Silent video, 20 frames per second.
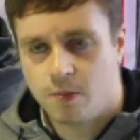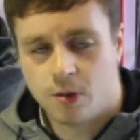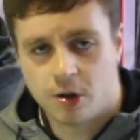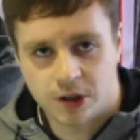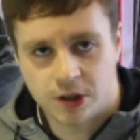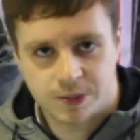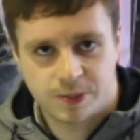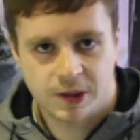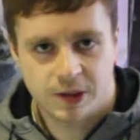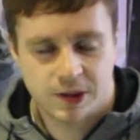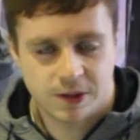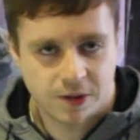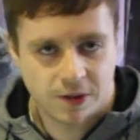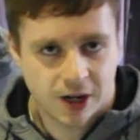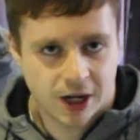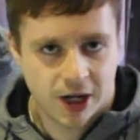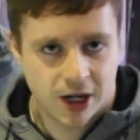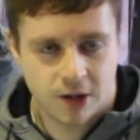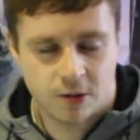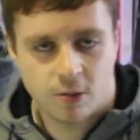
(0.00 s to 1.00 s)
more expensive or
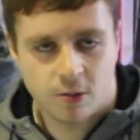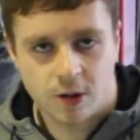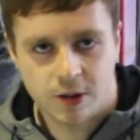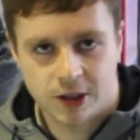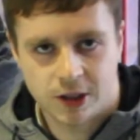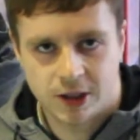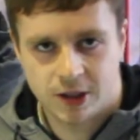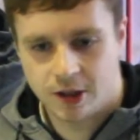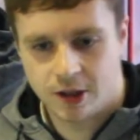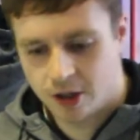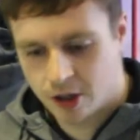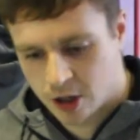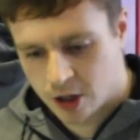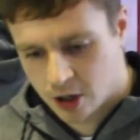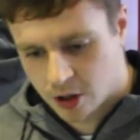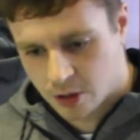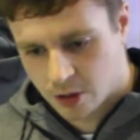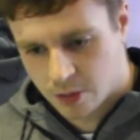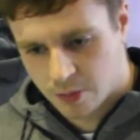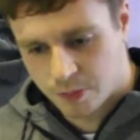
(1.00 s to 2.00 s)
higher quality,
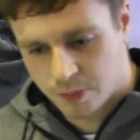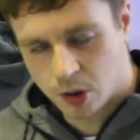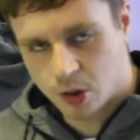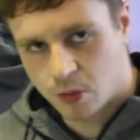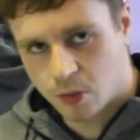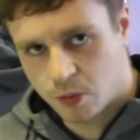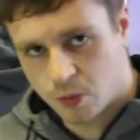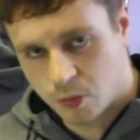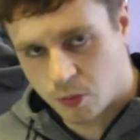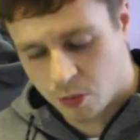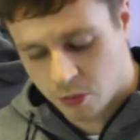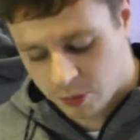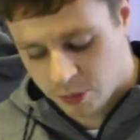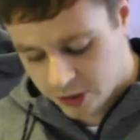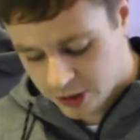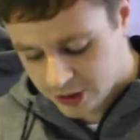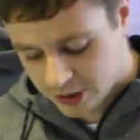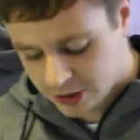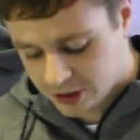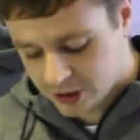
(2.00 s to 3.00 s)

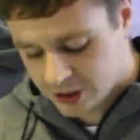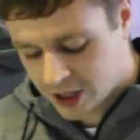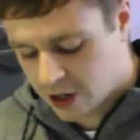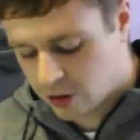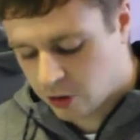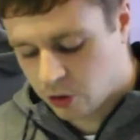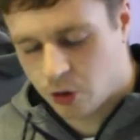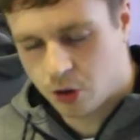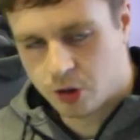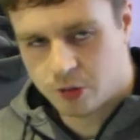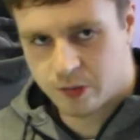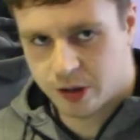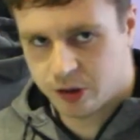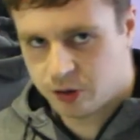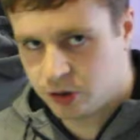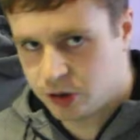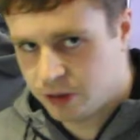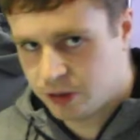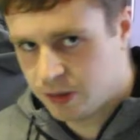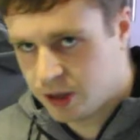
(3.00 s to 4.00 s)
but this is at home, it's
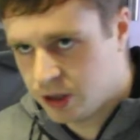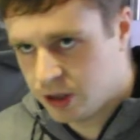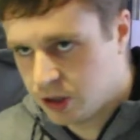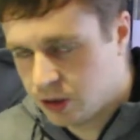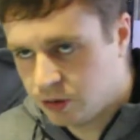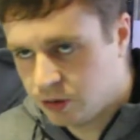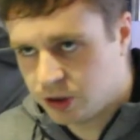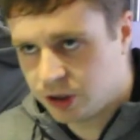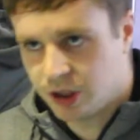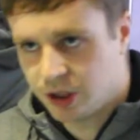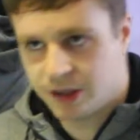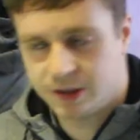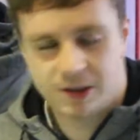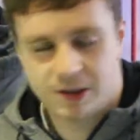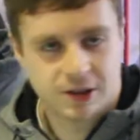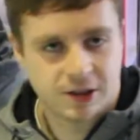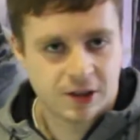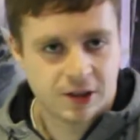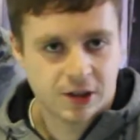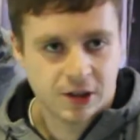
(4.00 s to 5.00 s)
only me using it.